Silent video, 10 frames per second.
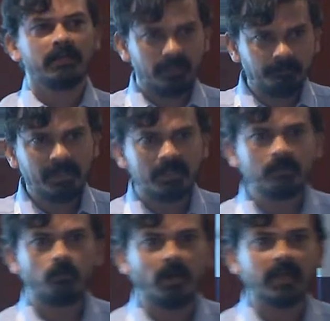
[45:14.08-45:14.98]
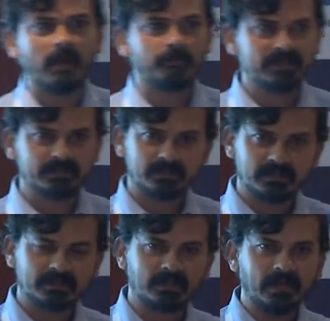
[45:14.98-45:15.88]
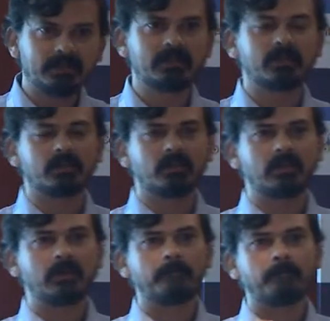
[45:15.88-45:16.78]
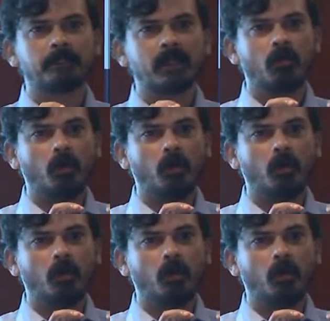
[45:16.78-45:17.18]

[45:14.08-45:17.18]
Typically what happens is that um,